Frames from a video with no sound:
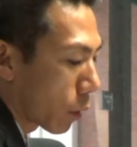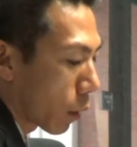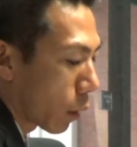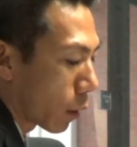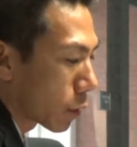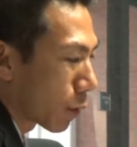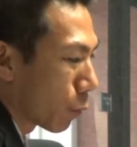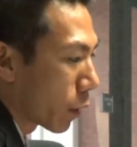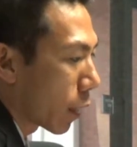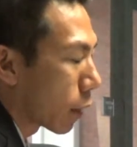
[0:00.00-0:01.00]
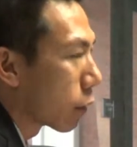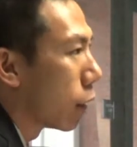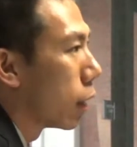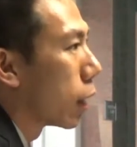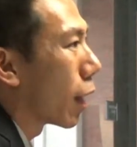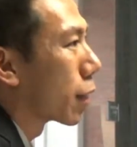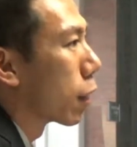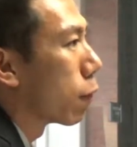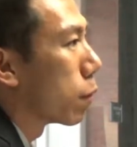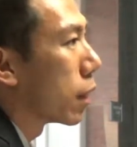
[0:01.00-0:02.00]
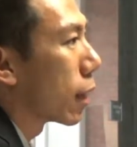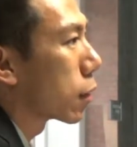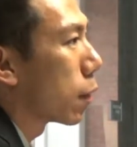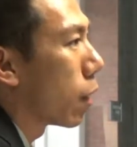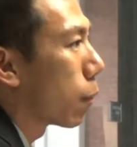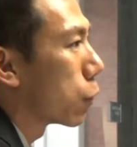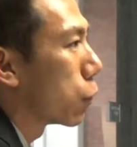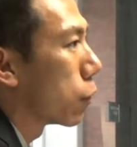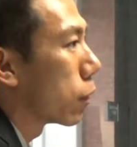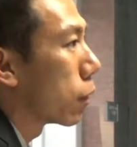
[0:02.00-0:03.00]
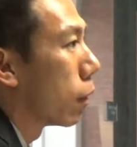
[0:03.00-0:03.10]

unless someone had given me that same opportunity.